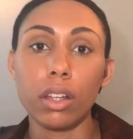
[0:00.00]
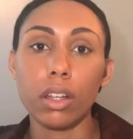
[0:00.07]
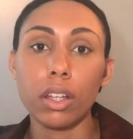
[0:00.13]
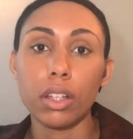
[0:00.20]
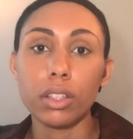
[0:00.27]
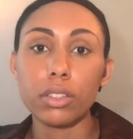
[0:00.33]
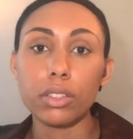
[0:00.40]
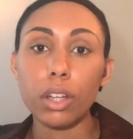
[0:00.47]

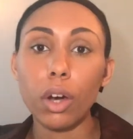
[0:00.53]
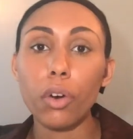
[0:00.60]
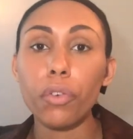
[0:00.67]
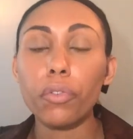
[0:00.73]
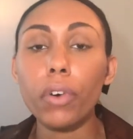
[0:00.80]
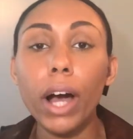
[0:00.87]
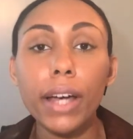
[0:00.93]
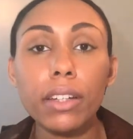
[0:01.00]
So
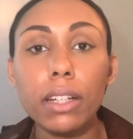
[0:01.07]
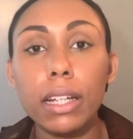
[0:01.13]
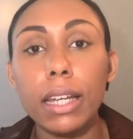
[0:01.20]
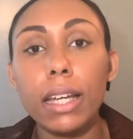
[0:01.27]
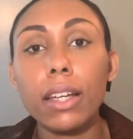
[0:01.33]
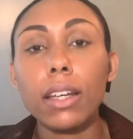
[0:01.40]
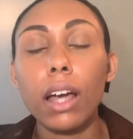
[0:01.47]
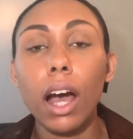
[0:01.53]

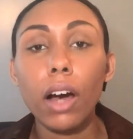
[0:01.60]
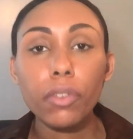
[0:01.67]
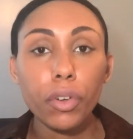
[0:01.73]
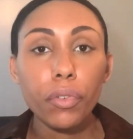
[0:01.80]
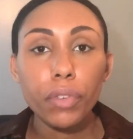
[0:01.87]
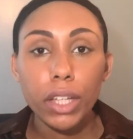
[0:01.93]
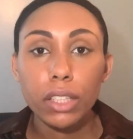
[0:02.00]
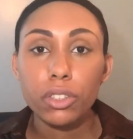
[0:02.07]
finally, other
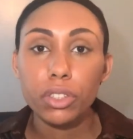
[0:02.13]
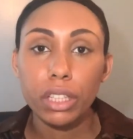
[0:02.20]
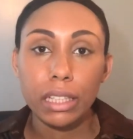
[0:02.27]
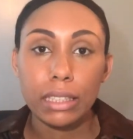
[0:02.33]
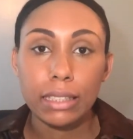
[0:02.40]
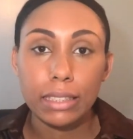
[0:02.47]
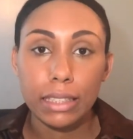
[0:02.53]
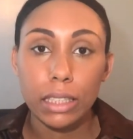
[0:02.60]
things to
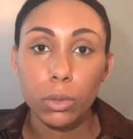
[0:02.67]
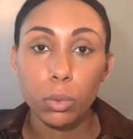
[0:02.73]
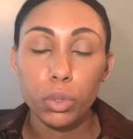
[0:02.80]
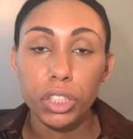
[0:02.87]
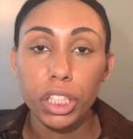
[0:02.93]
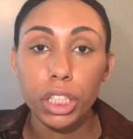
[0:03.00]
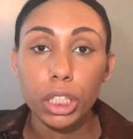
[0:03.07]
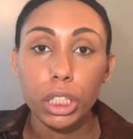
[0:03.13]
consider would
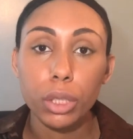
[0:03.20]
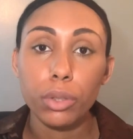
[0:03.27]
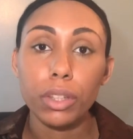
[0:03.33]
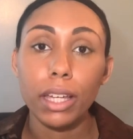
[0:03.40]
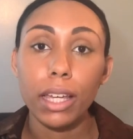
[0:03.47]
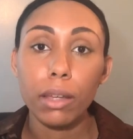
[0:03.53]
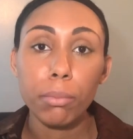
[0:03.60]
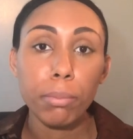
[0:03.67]
include
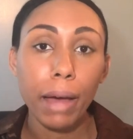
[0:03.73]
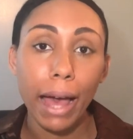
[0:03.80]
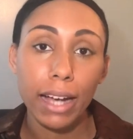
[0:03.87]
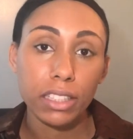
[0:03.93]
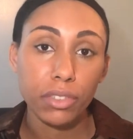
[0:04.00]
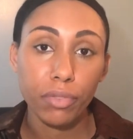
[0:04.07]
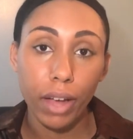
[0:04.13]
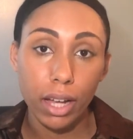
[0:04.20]
the impact
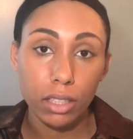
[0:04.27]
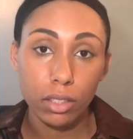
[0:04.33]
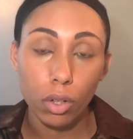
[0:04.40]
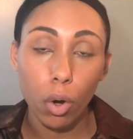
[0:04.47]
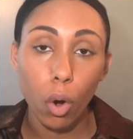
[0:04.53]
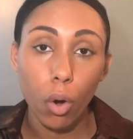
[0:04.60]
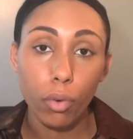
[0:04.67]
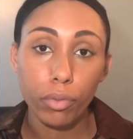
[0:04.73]
factor
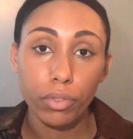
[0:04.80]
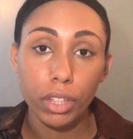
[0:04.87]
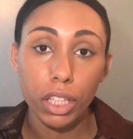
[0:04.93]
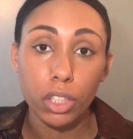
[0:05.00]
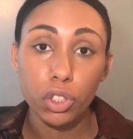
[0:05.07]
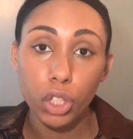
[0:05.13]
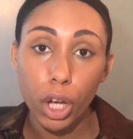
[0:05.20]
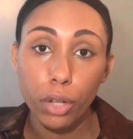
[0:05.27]
of the
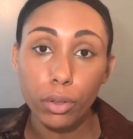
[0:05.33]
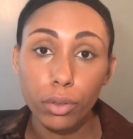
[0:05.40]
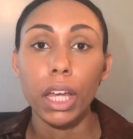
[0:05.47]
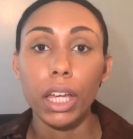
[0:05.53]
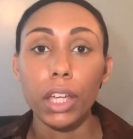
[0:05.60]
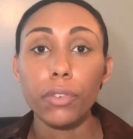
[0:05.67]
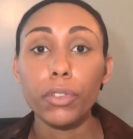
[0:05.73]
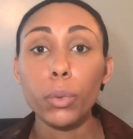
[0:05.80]
journal.
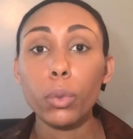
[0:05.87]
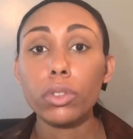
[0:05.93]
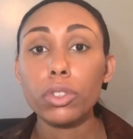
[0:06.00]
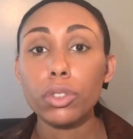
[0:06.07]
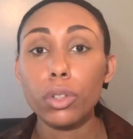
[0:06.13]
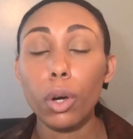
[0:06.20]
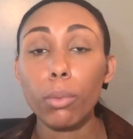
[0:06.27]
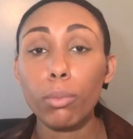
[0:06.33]
If you want to
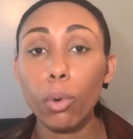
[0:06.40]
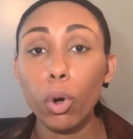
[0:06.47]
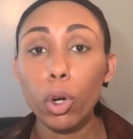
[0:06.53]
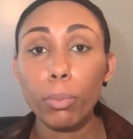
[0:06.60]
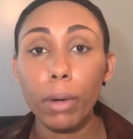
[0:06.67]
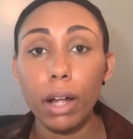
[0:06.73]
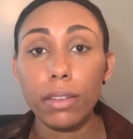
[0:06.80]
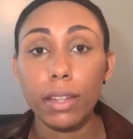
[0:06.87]
know more
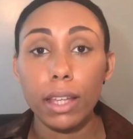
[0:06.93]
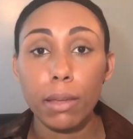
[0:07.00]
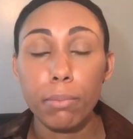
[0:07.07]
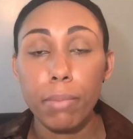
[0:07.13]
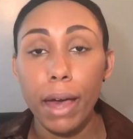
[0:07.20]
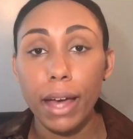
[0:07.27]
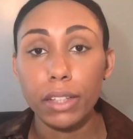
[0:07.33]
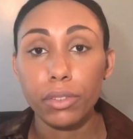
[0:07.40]
about the
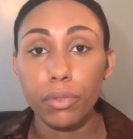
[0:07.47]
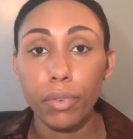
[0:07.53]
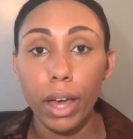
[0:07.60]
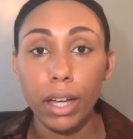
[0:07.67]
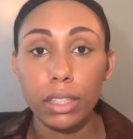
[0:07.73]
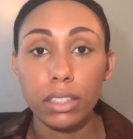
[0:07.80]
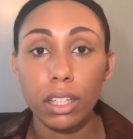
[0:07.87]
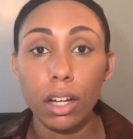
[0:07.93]
impact
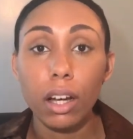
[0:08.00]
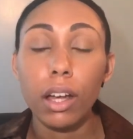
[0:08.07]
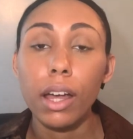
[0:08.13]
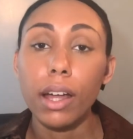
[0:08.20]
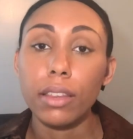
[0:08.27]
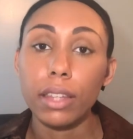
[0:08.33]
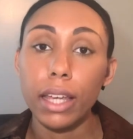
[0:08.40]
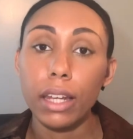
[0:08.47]
factor,
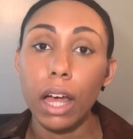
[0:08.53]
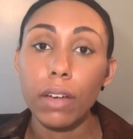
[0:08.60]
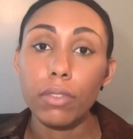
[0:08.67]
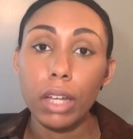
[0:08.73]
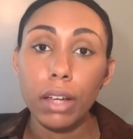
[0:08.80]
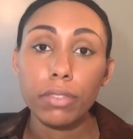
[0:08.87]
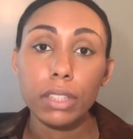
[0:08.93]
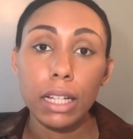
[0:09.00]
then I've
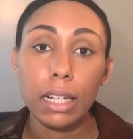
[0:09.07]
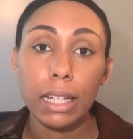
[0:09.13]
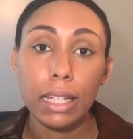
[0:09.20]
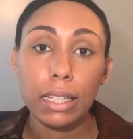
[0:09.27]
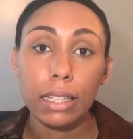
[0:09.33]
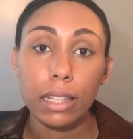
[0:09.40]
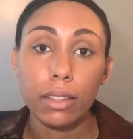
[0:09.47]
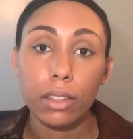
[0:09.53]
left a
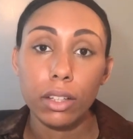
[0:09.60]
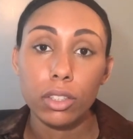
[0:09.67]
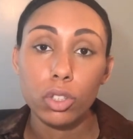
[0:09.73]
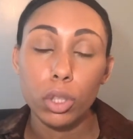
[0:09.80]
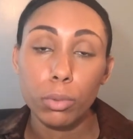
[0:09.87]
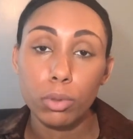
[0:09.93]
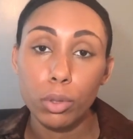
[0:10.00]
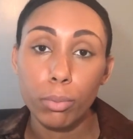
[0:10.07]
link in the
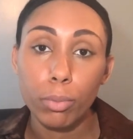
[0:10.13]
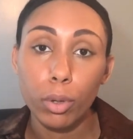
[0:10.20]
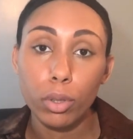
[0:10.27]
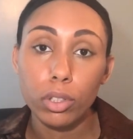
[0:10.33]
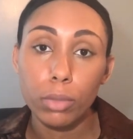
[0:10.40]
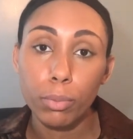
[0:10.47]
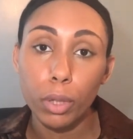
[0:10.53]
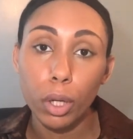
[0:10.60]
description
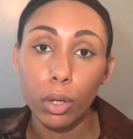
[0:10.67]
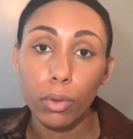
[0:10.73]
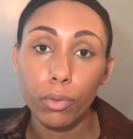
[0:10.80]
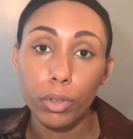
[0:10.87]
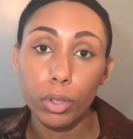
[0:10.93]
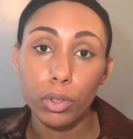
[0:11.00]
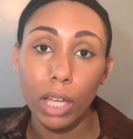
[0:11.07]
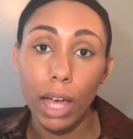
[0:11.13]
box below for
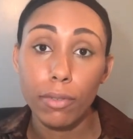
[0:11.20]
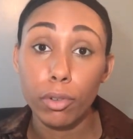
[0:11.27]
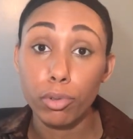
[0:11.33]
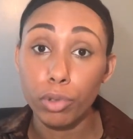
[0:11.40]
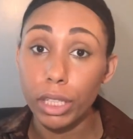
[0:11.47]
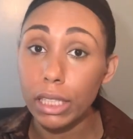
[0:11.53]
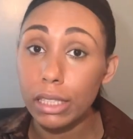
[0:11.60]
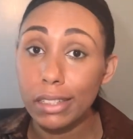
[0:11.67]
you to have a
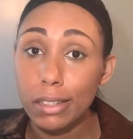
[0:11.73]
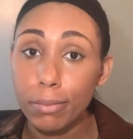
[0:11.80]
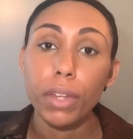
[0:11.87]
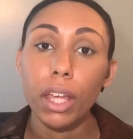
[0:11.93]
read.